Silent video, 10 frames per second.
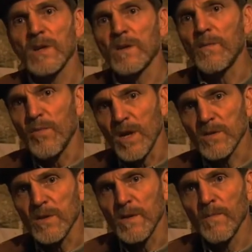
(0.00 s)
under
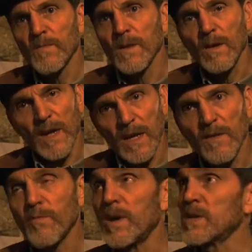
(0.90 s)
pressure,
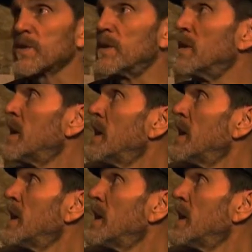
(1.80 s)
negative pressure,